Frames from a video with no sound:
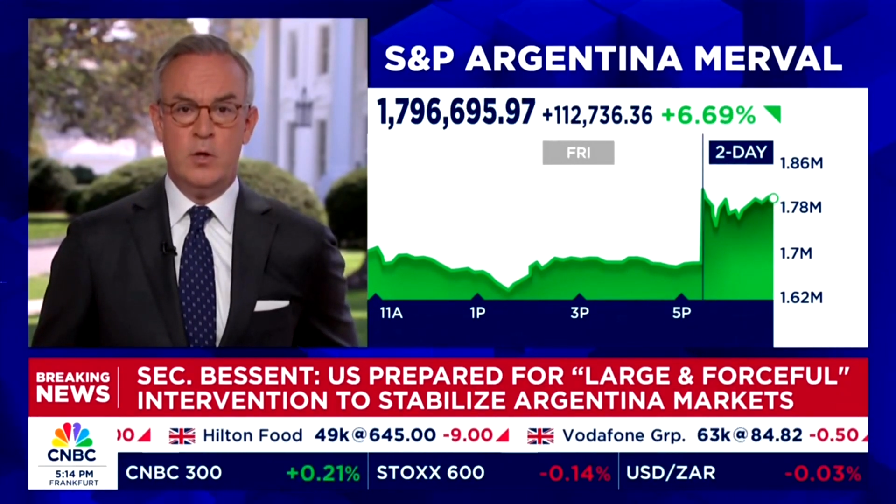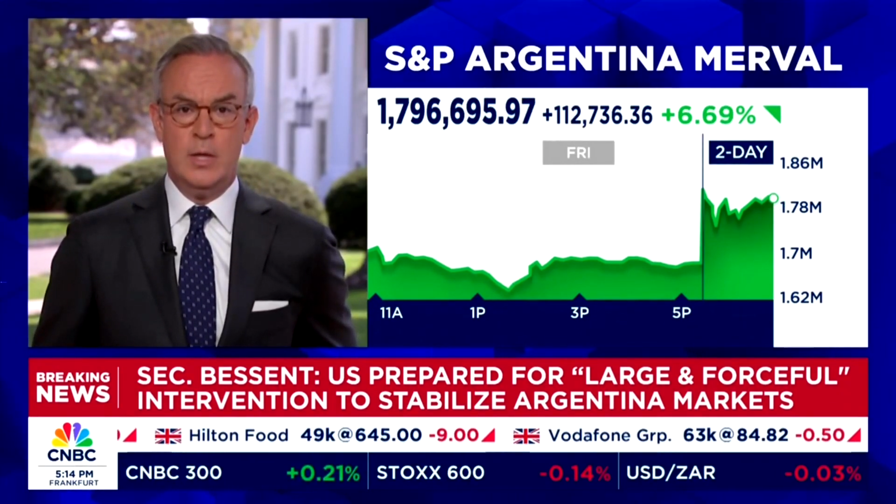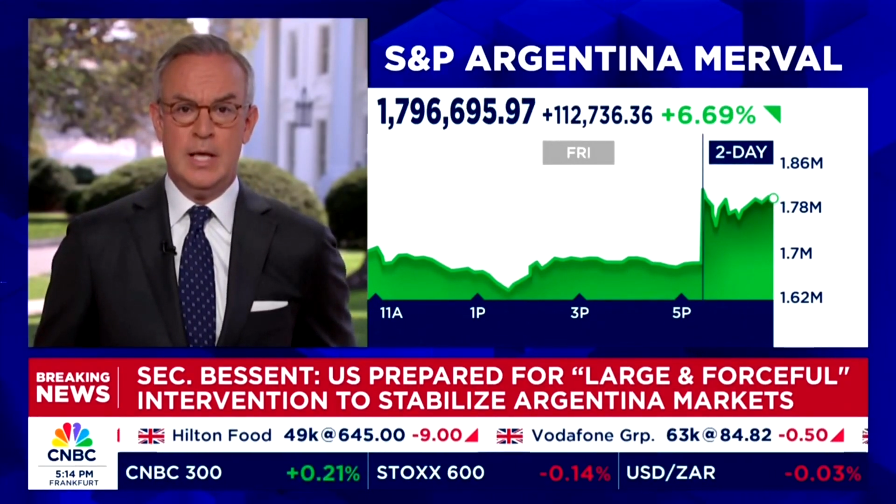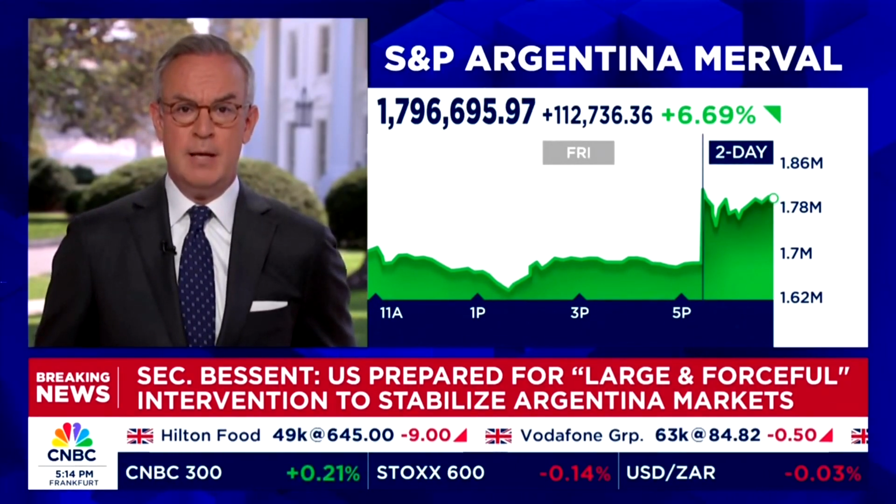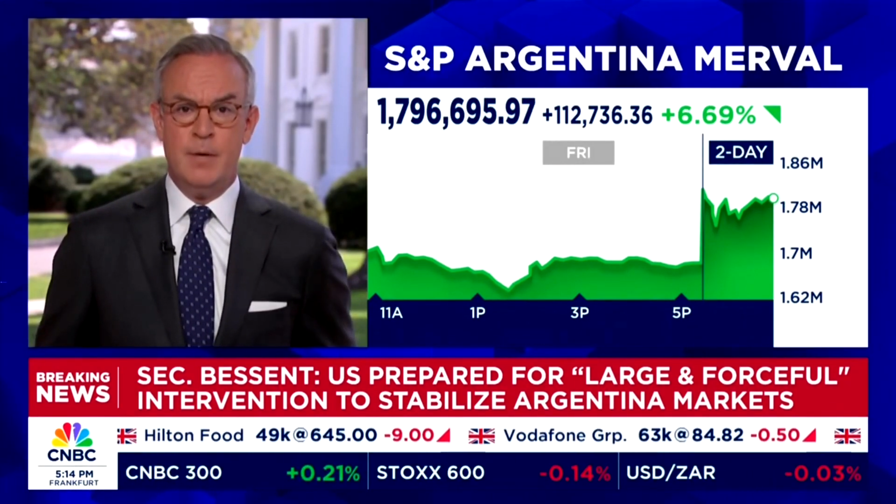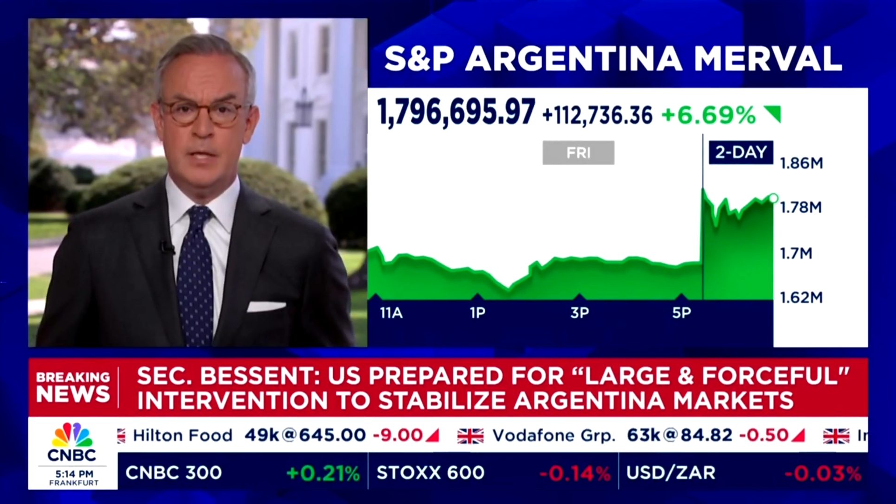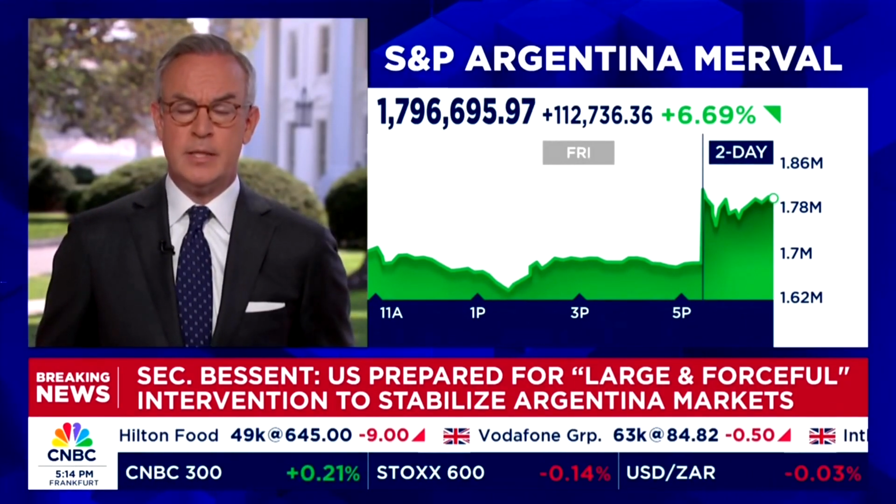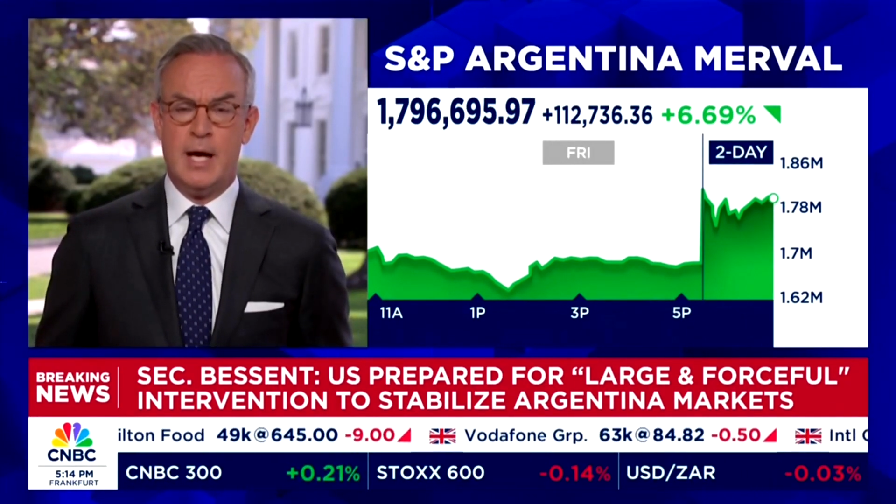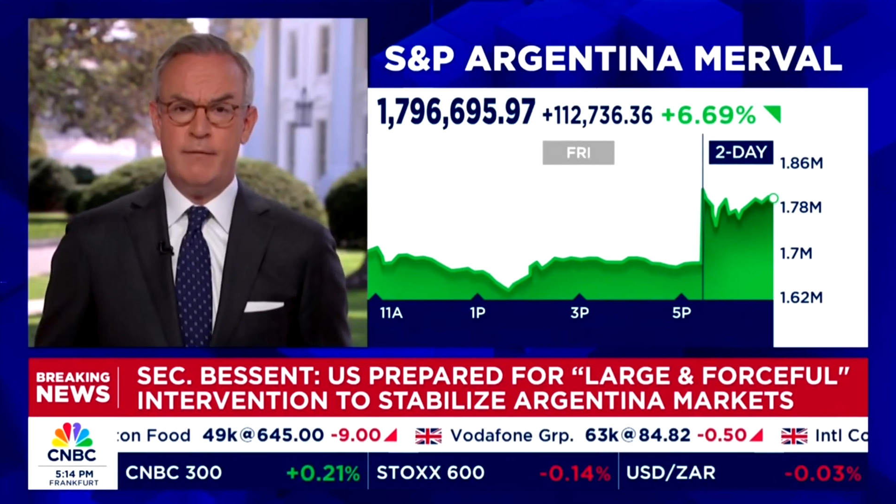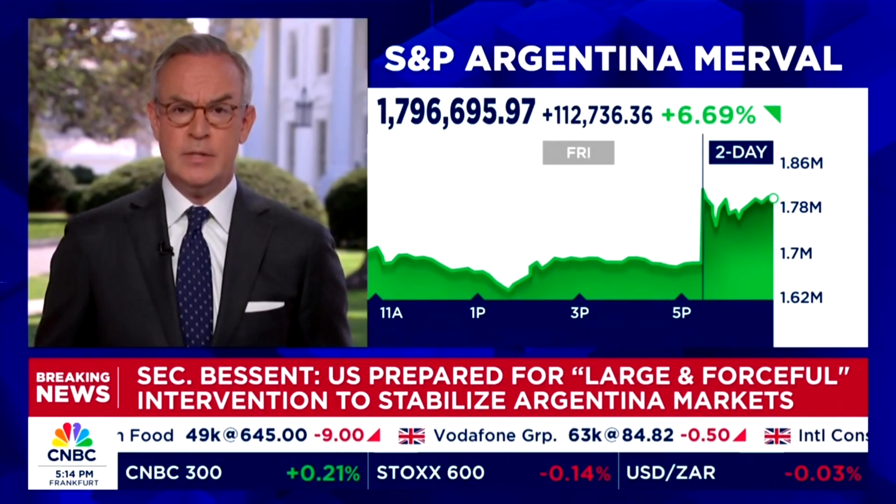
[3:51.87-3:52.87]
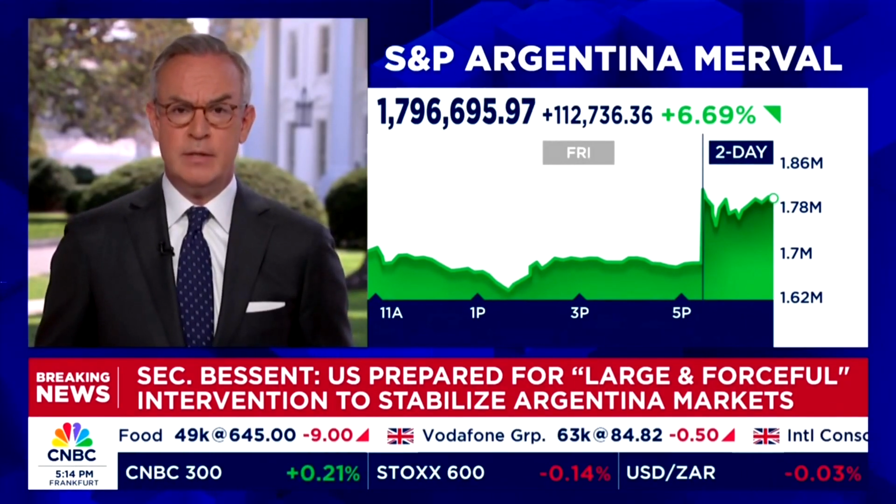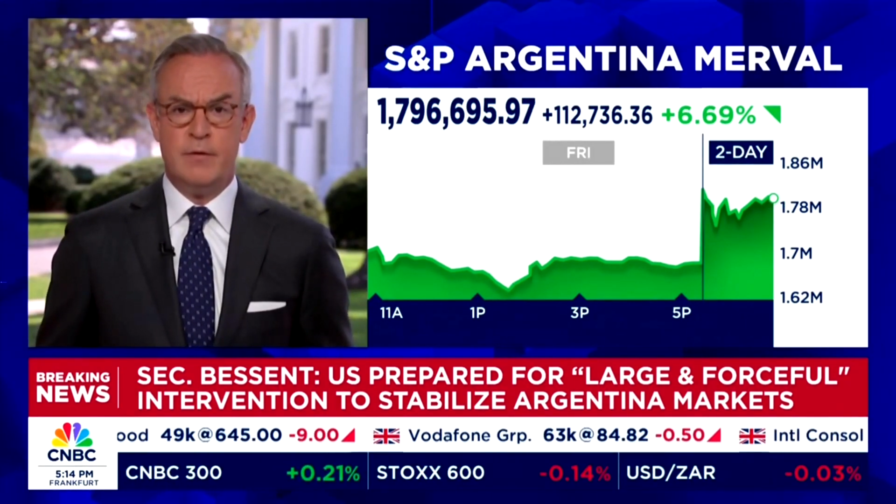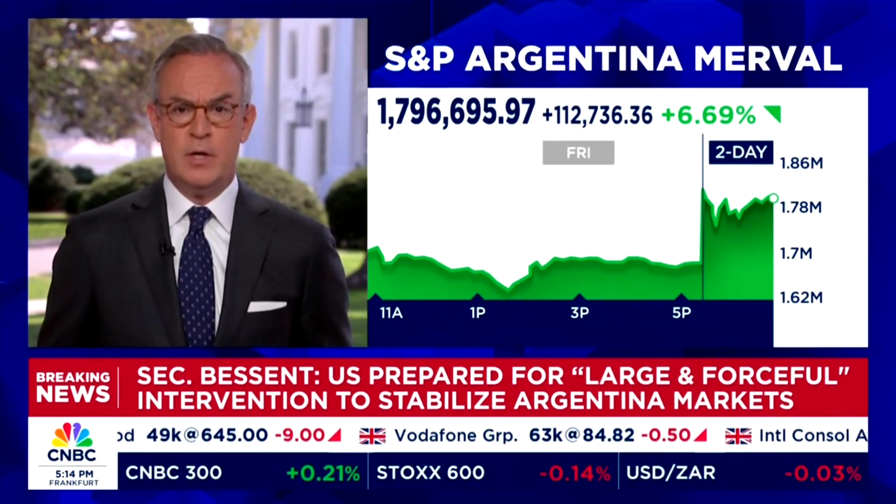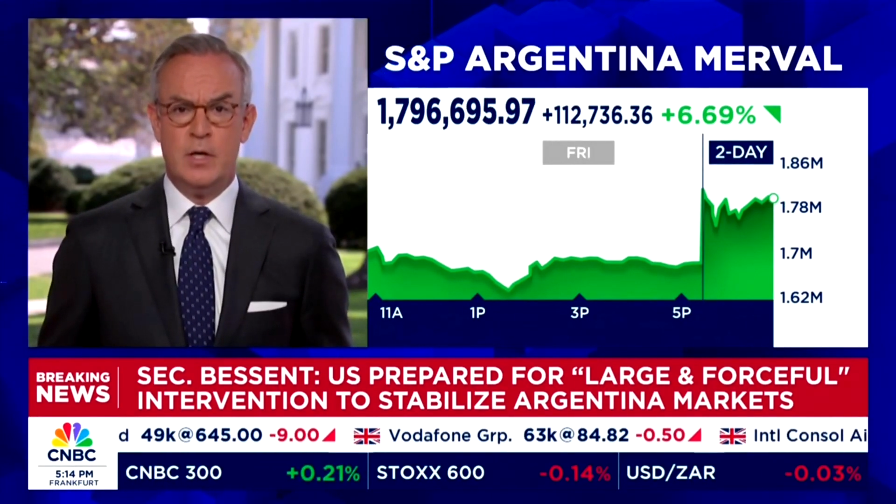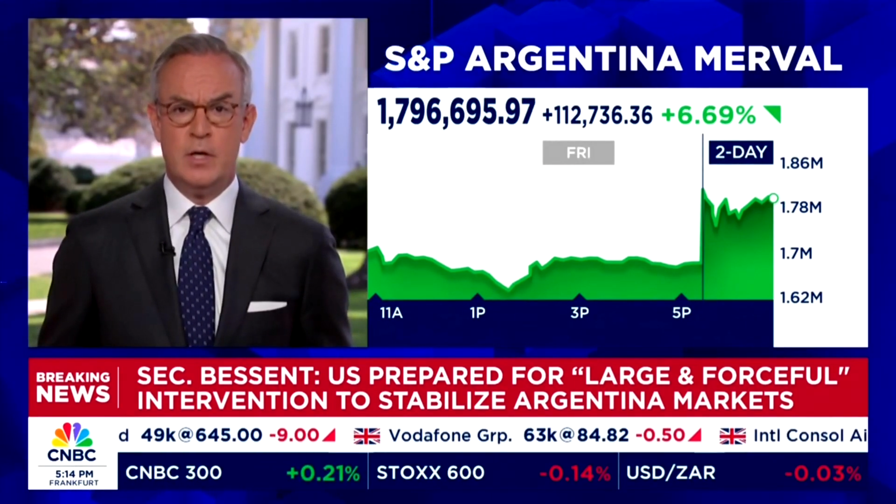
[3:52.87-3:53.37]
You know, Elon Musk
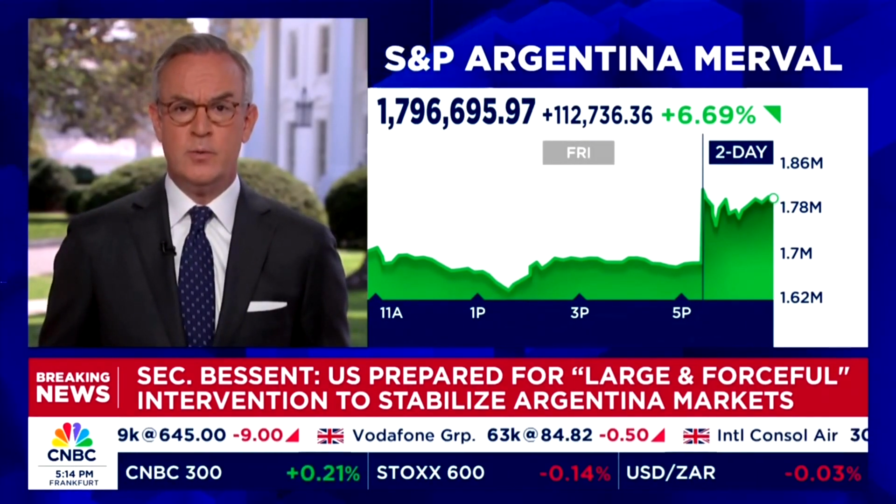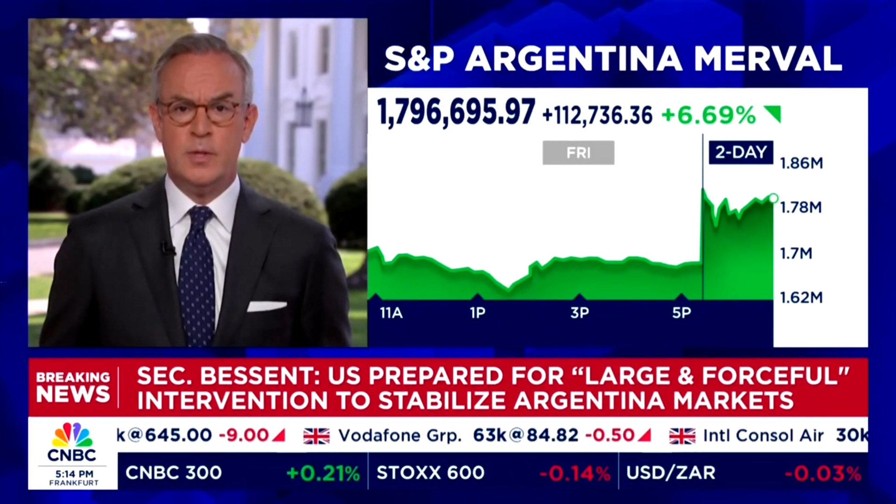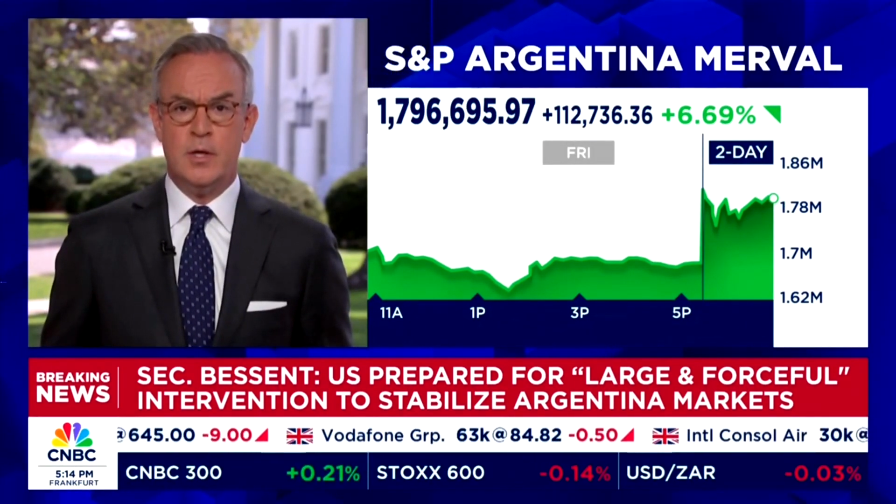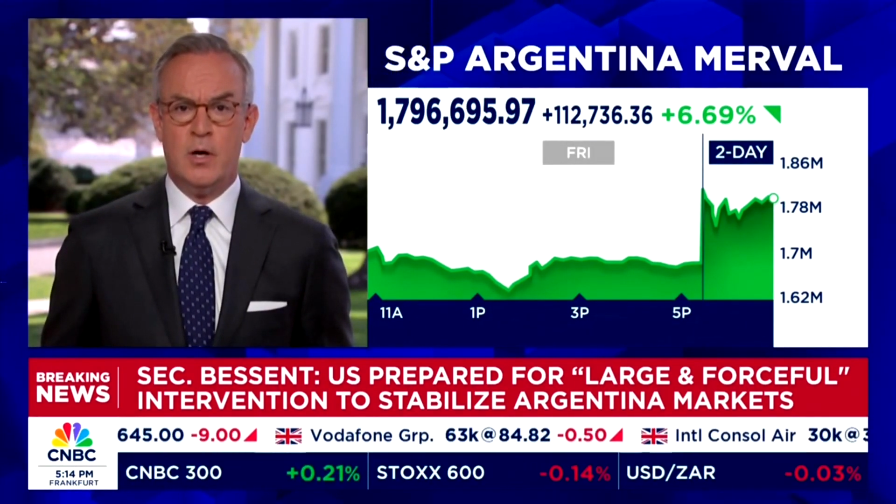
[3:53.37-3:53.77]
obviously very close with